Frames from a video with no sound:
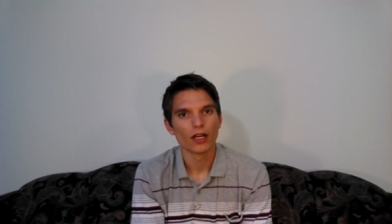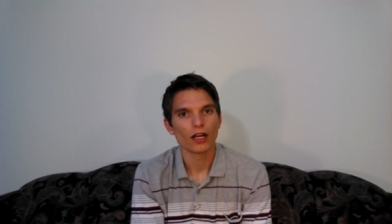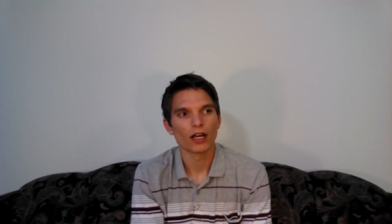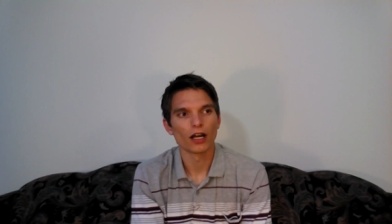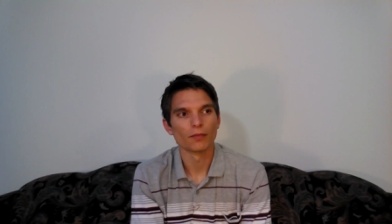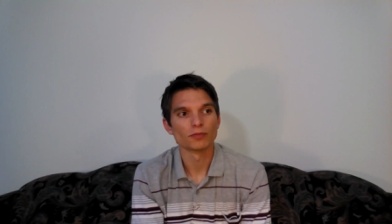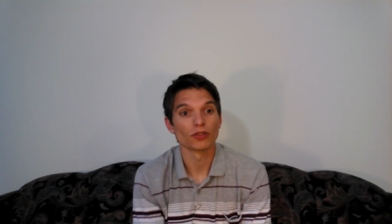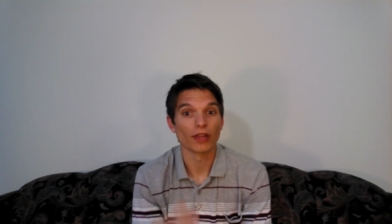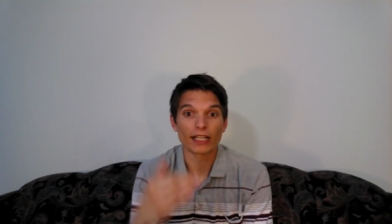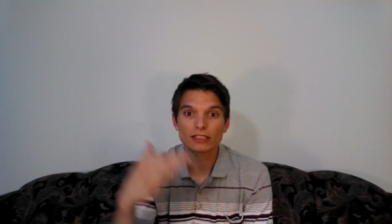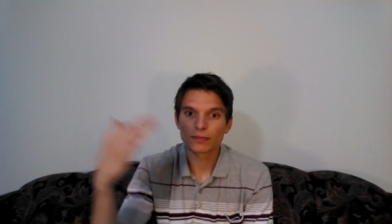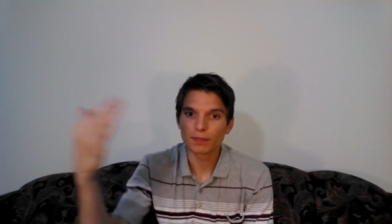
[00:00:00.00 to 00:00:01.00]
Um, so
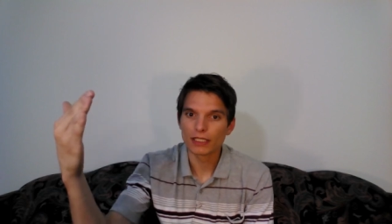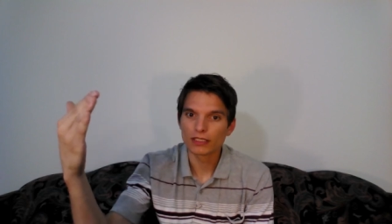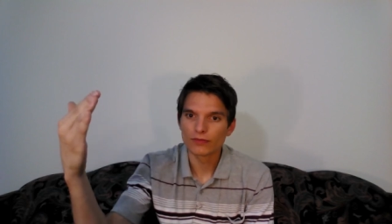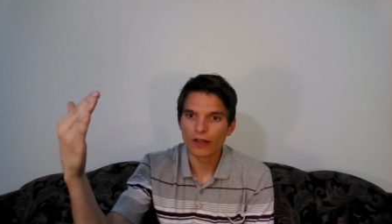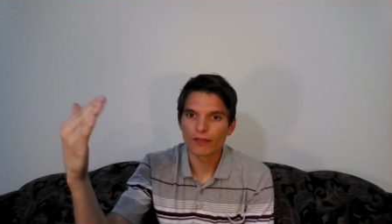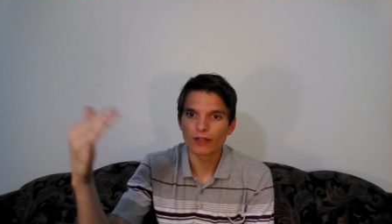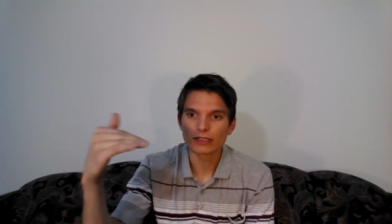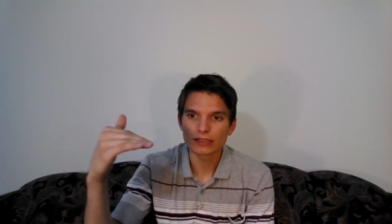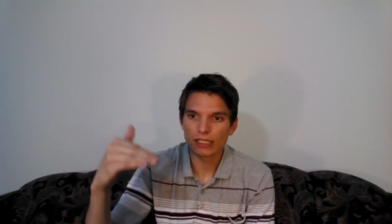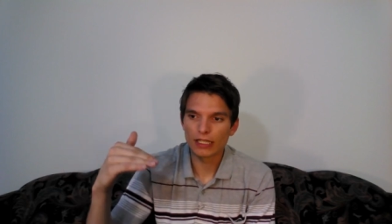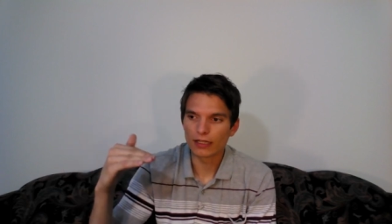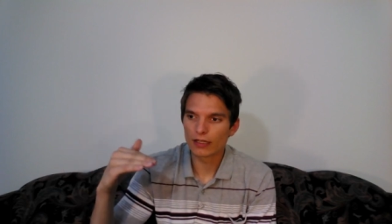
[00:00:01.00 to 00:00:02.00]
that's a piece of evidence
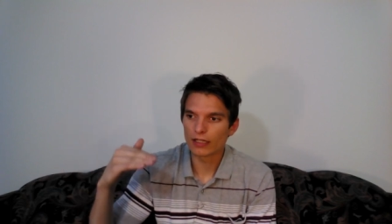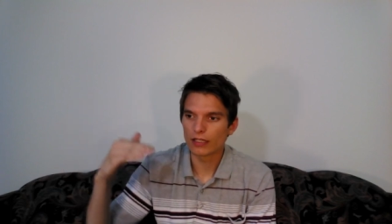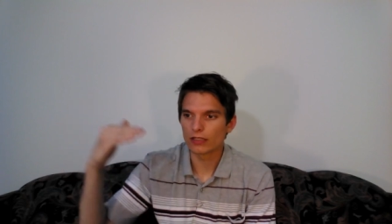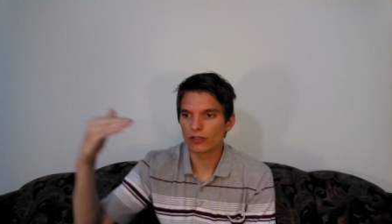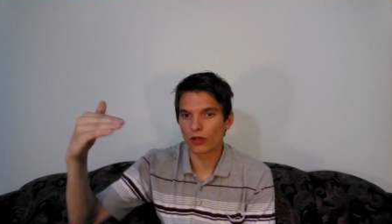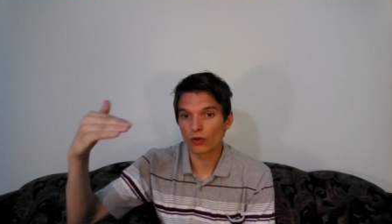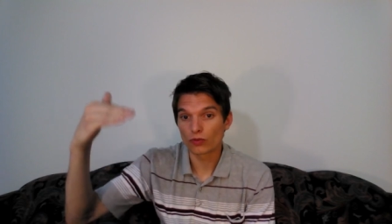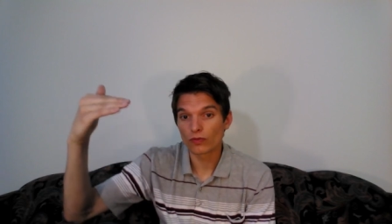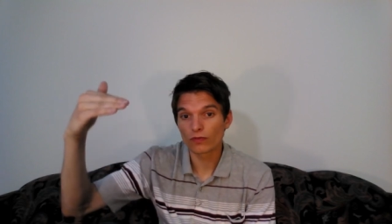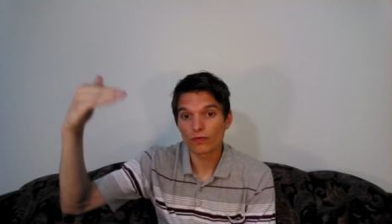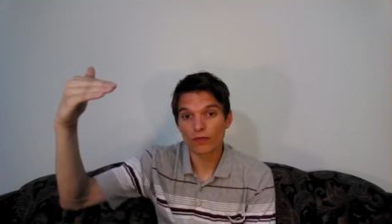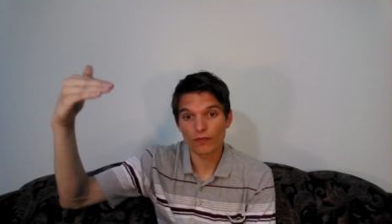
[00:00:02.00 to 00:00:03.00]
in the, you know,
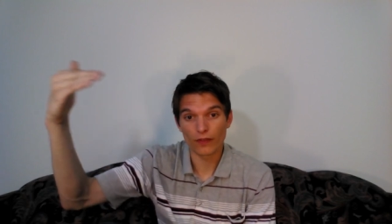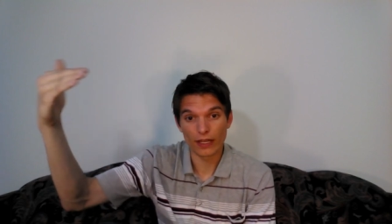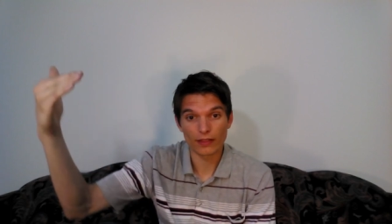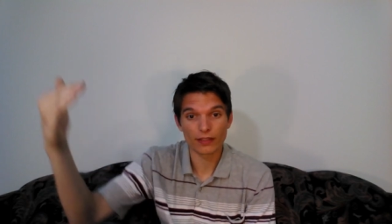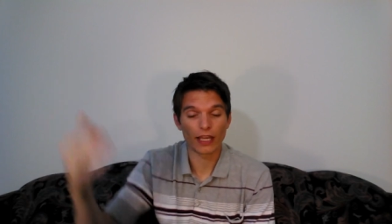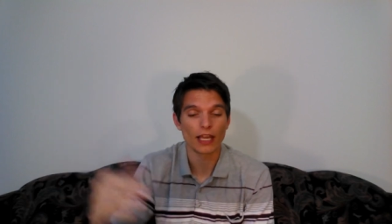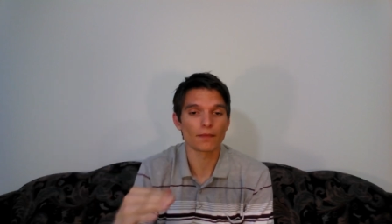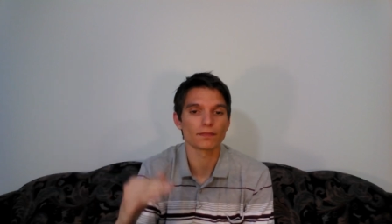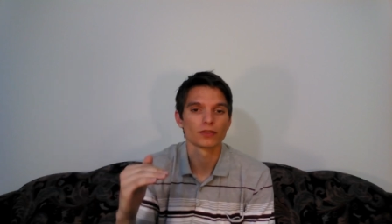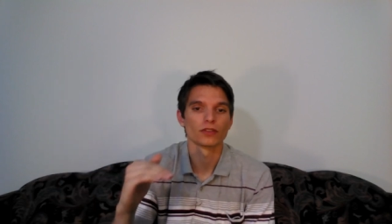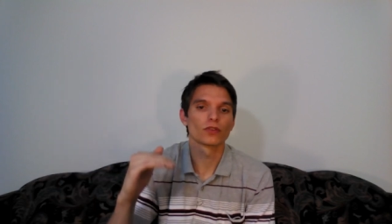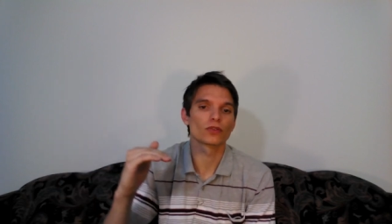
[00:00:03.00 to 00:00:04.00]
faith camp
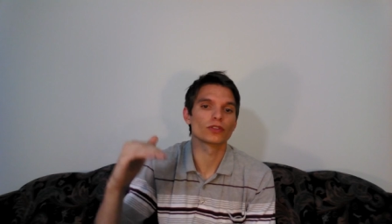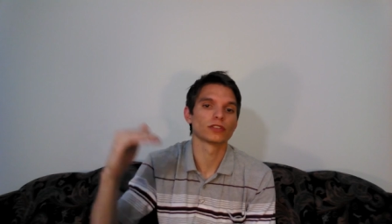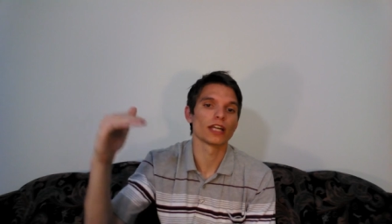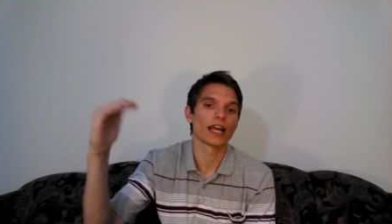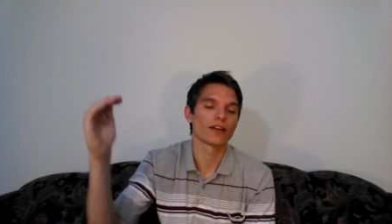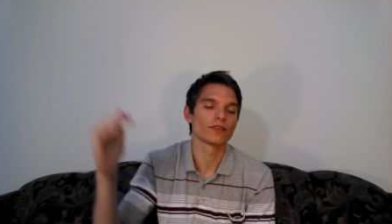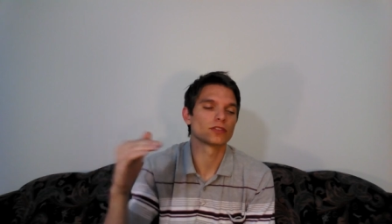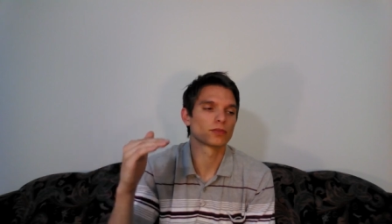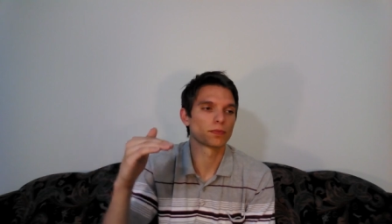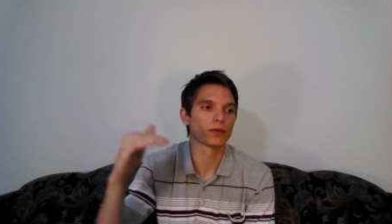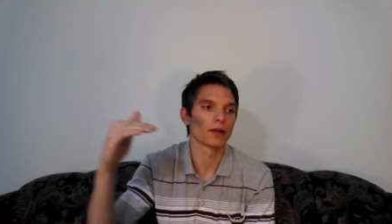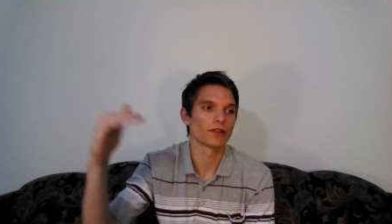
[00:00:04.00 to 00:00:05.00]
in order to, have, to
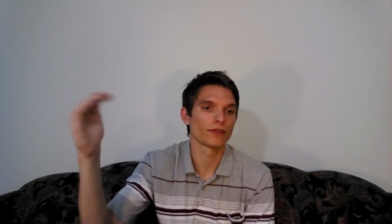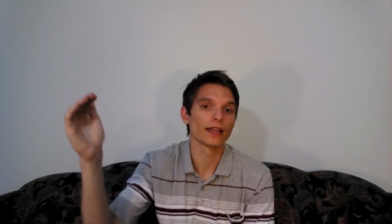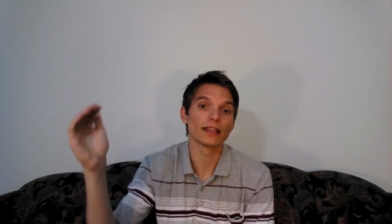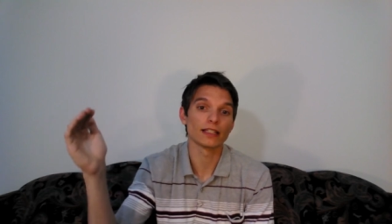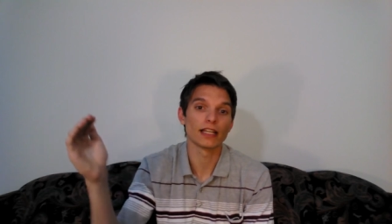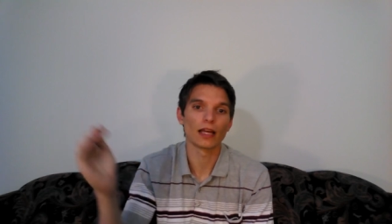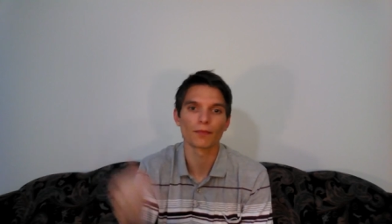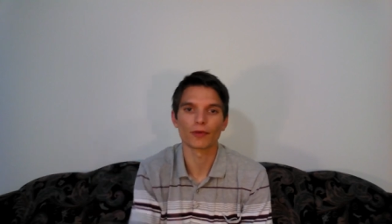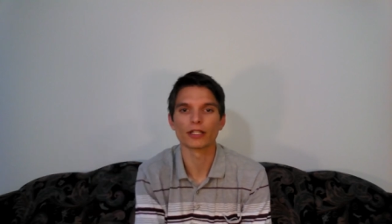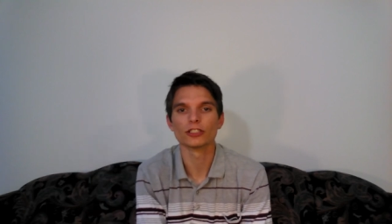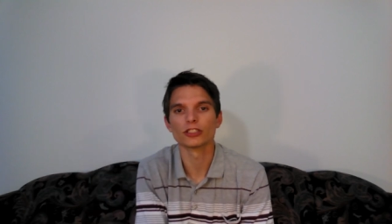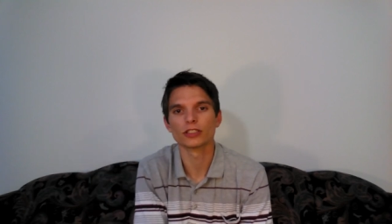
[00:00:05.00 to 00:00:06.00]
put my faith in that
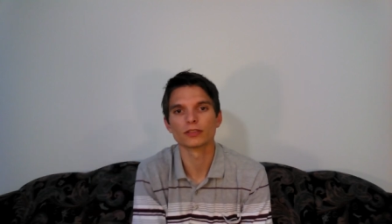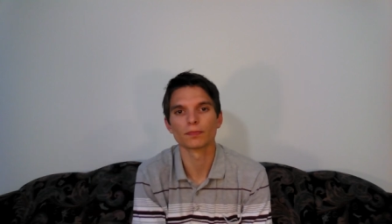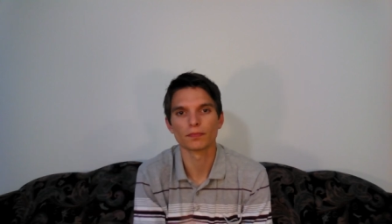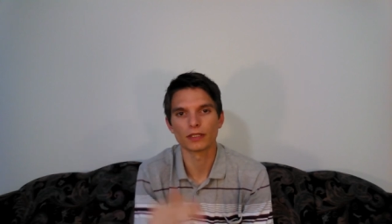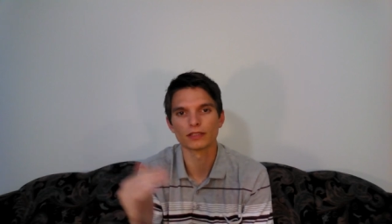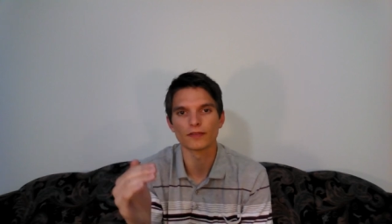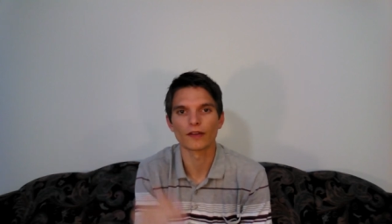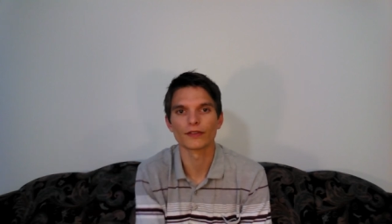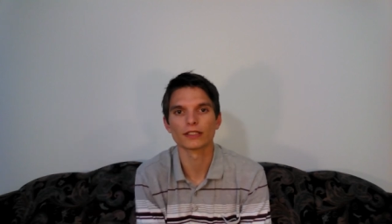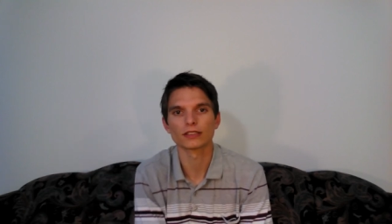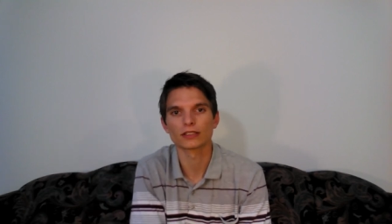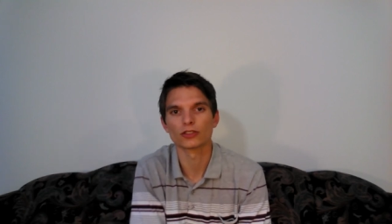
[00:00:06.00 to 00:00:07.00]
bridge. It's a piece of
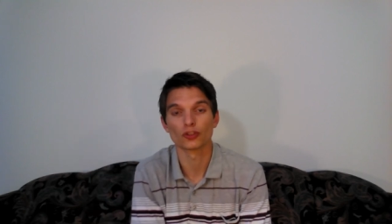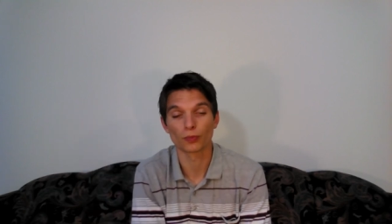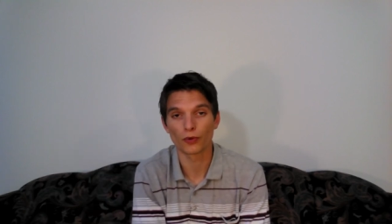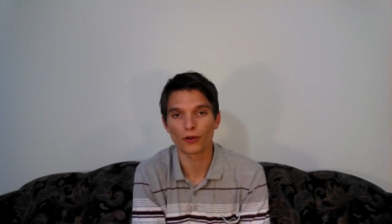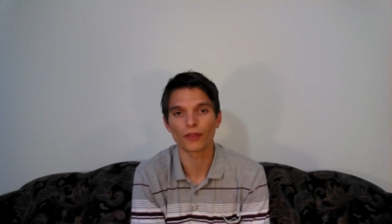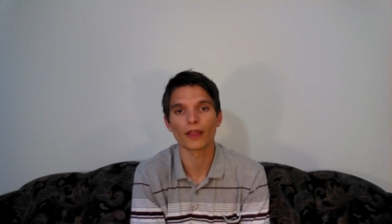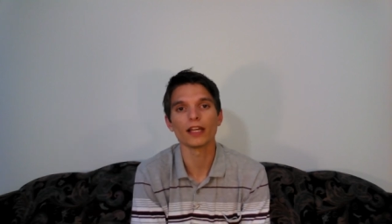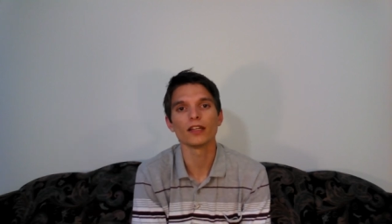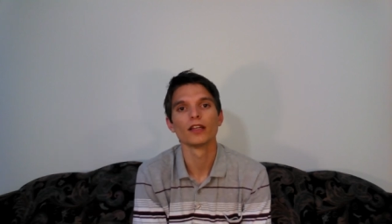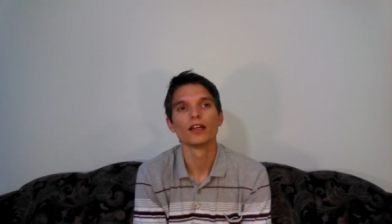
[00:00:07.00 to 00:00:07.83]
evidence to support that.